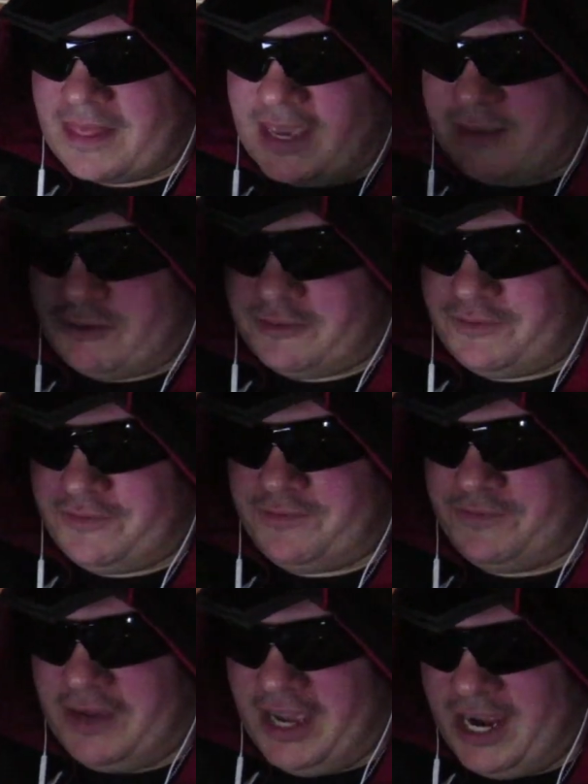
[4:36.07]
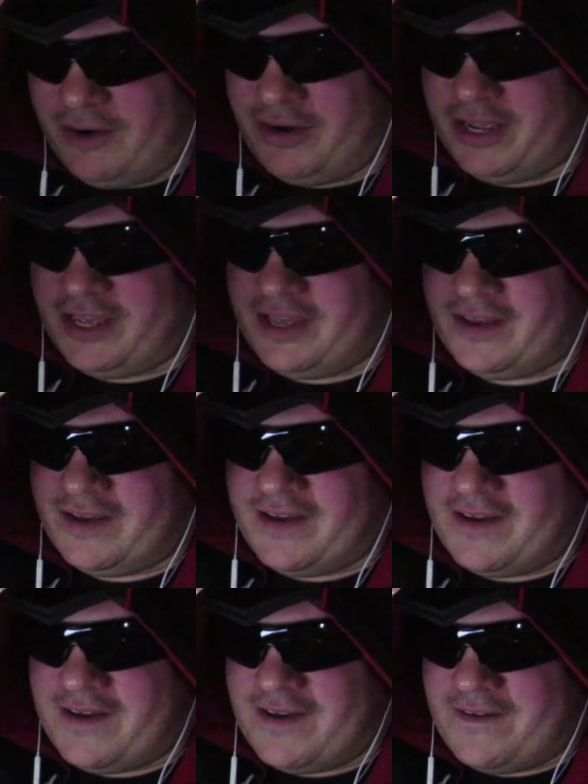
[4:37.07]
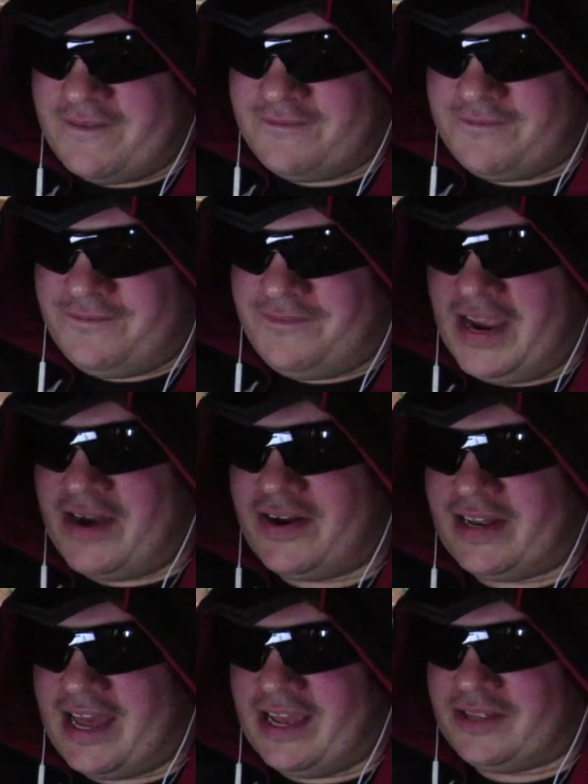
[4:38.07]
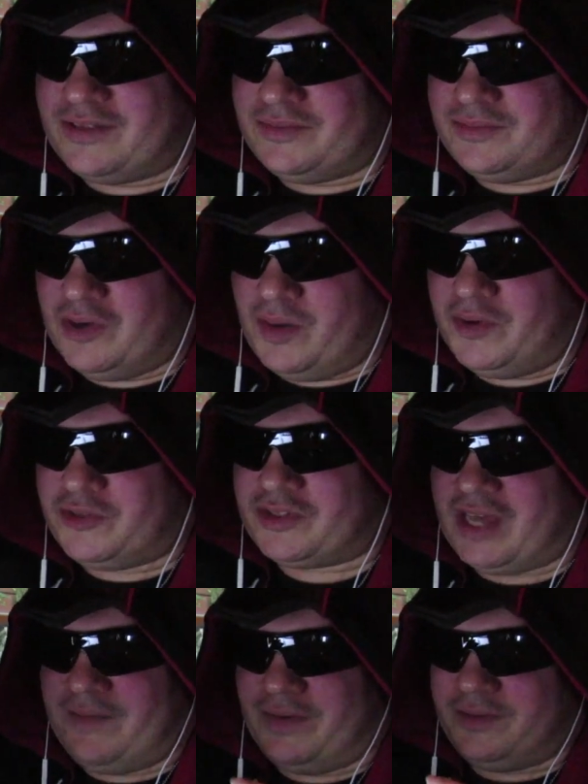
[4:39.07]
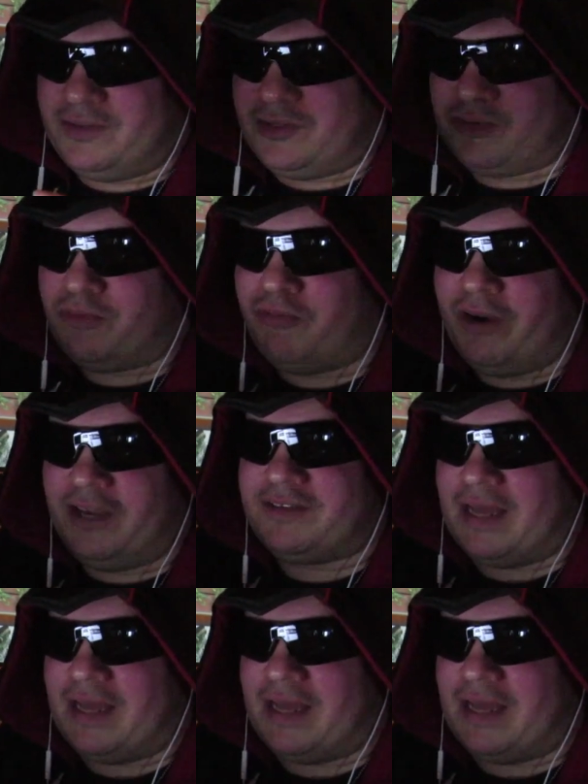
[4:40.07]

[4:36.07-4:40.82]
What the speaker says: It was very, very like, almost kind of a twist.